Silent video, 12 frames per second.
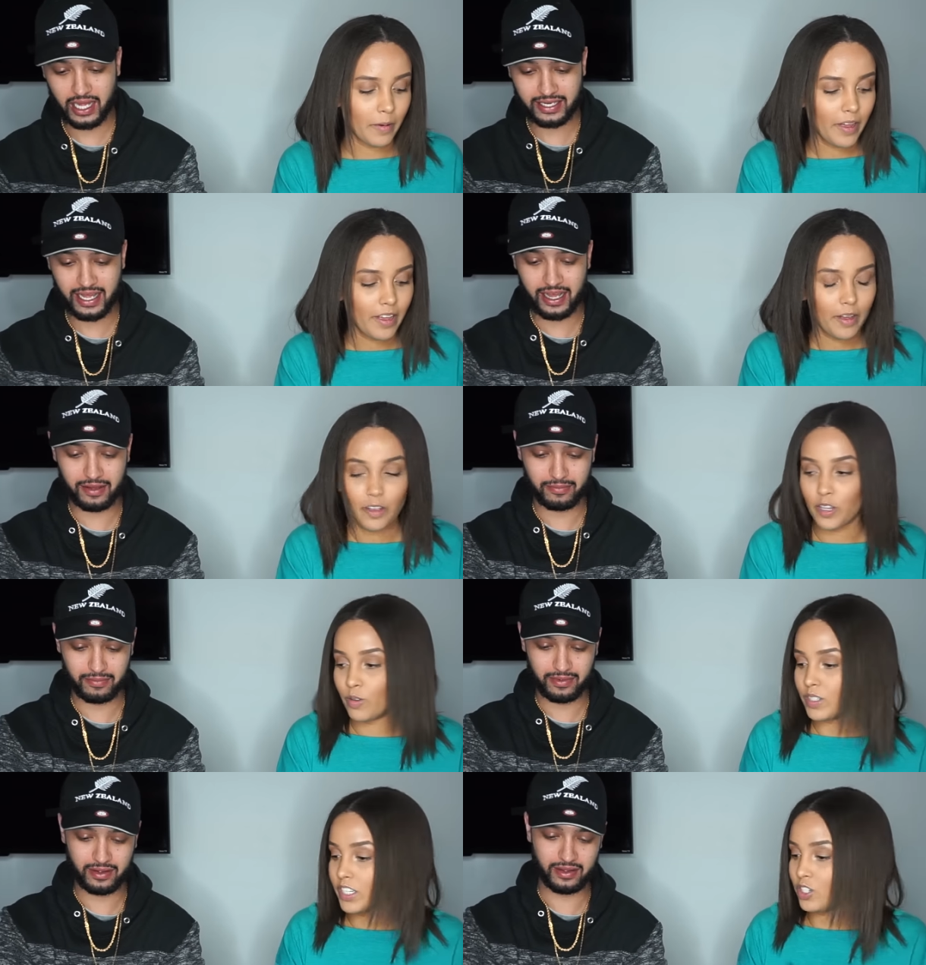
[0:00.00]

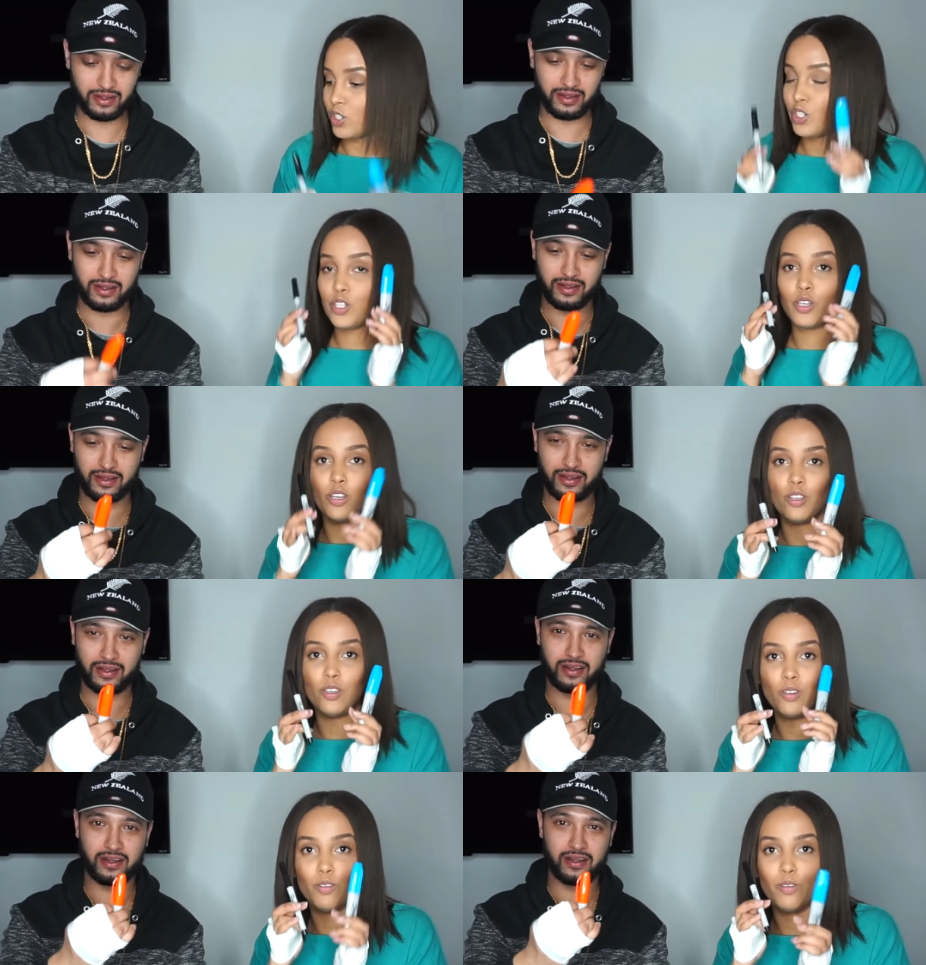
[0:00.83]
Speaker 1: Goddamn. Using
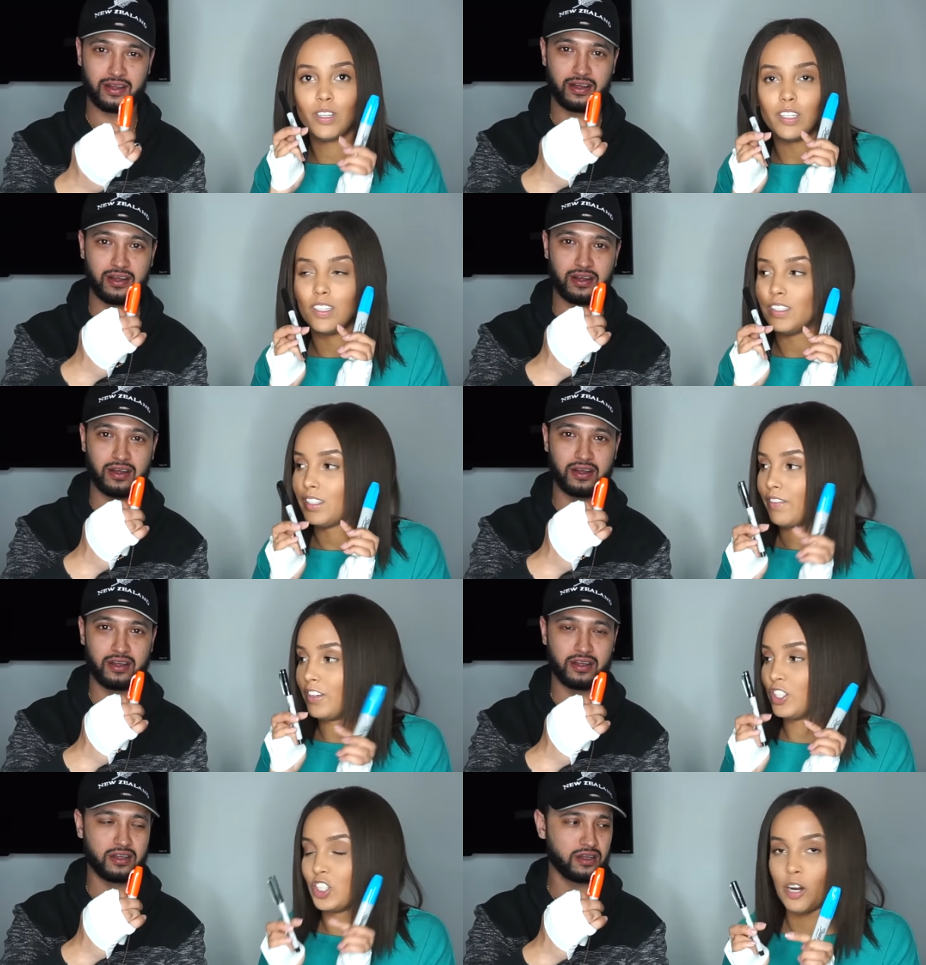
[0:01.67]
two
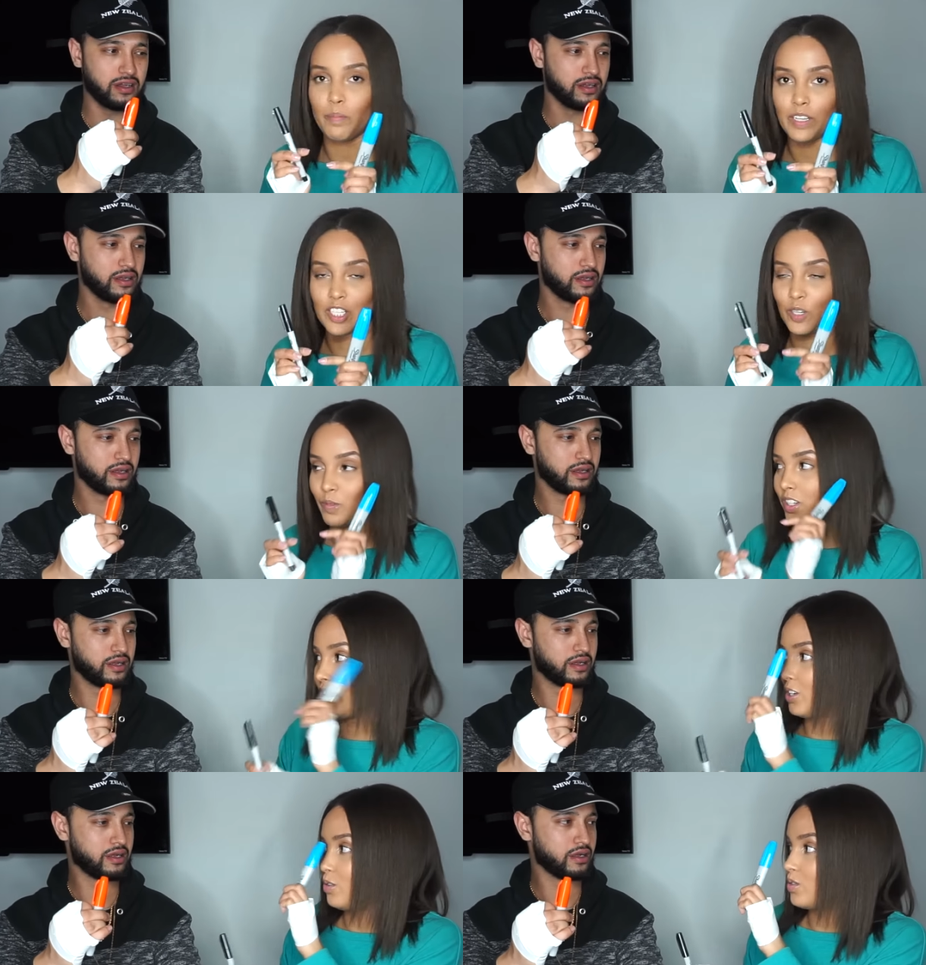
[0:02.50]
different sharpies. So
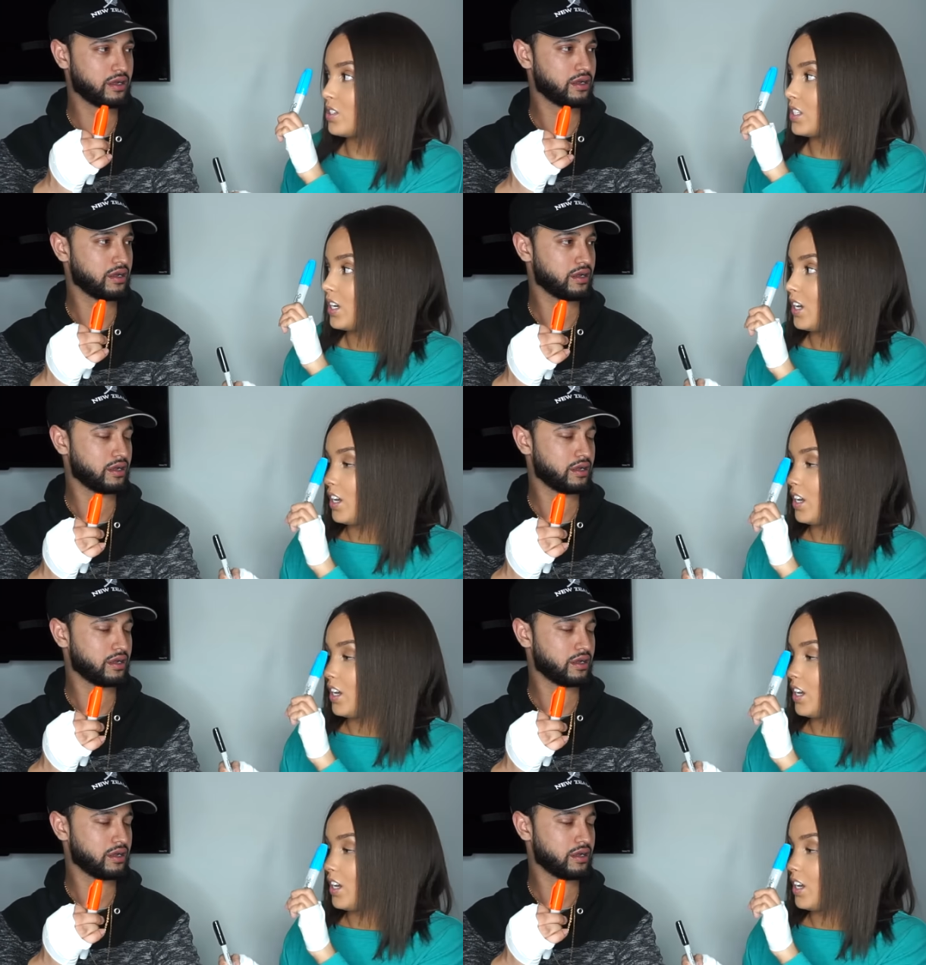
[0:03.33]
we're gonna use.